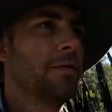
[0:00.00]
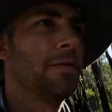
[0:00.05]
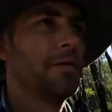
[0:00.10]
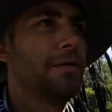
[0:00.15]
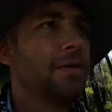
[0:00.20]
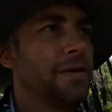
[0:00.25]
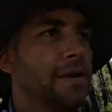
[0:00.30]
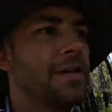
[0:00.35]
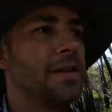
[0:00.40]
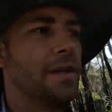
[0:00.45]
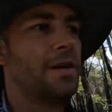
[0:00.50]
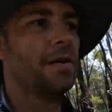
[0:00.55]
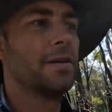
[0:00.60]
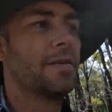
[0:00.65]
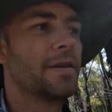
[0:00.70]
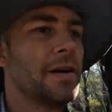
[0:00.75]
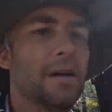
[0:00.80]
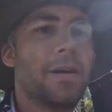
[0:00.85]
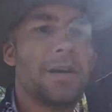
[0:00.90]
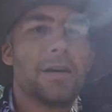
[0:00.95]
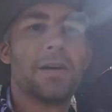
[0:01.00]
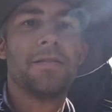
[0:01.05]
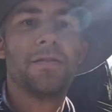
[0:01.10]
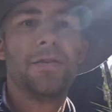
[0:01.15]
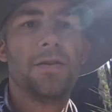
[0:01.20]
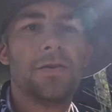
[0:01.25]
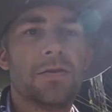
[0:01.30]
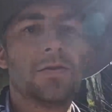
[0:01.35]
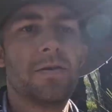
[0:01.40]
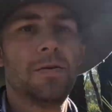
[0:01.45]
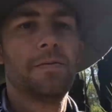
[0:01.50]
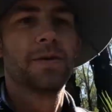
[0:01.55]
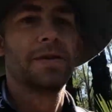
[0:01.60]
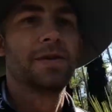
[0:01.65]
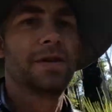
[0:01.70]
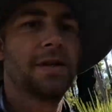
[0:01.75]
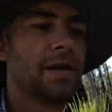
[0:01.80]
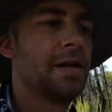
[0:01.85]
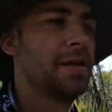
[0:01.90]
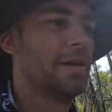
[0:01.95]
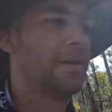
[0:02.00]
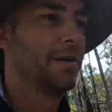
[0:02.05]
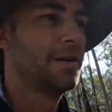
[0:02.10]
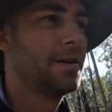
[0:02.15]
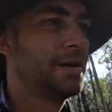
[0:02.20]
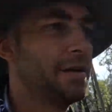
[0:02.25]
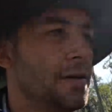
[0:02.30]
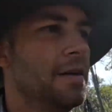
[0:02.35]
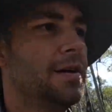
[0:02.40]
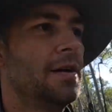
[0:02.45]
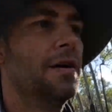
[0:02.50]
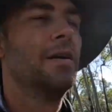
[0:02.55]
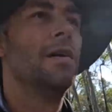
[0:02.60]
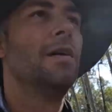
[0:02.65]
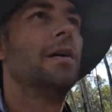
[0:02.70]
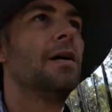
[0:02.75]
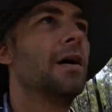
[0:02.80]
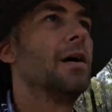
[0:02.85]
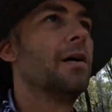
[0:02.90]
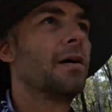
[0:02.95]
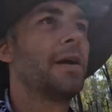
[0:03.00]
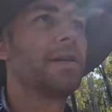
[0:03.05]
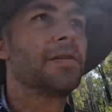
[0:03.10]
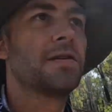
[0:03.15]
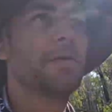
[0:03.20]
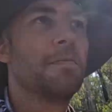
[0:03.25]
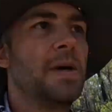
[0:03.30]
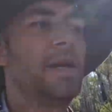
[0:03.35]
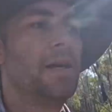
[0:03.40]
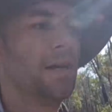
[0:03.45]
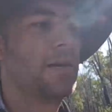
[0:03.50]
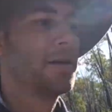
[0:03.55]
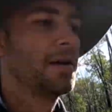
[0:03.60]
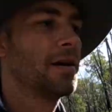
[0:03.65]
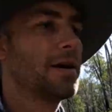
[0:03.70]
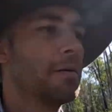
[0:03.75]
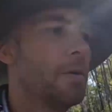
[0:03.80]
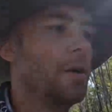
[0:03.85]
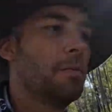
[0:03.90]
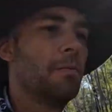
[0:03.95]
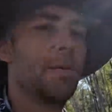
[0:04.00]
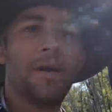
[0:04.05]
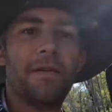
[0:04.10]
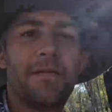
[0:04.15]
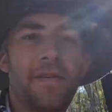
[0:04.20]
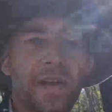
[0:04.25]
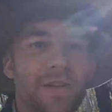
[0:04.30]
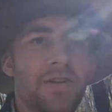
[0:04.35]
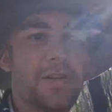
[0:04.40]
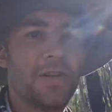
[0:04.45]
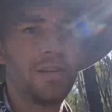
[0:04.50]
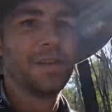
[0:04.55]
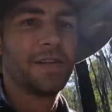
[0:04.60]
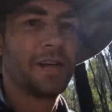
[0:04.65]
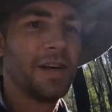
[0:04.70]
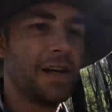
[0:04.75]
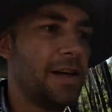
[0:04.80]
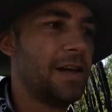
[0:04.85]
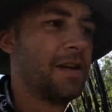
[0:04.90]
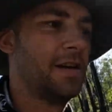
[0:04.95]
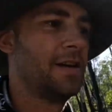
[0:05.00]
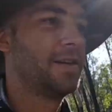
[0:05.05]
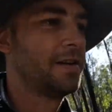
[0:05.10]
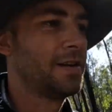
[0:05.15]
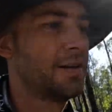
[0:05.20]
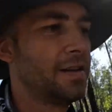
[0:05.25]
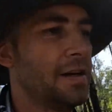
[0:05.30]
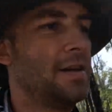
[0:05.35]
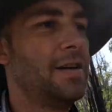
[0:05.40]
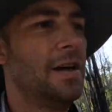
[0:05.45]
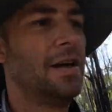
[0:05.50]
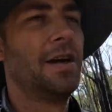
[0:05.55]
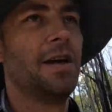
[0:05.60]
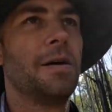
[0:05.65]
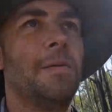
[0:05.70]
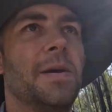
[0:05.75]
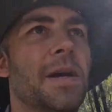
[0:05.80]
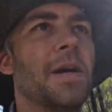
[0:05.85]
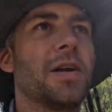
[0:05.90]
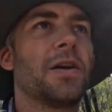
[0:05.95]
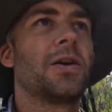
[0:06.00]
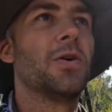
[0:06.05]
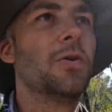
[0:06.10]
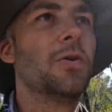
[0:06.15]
wonder if there's any other kind of YouTubers I'll get to meet on my adventures. It'll be kind of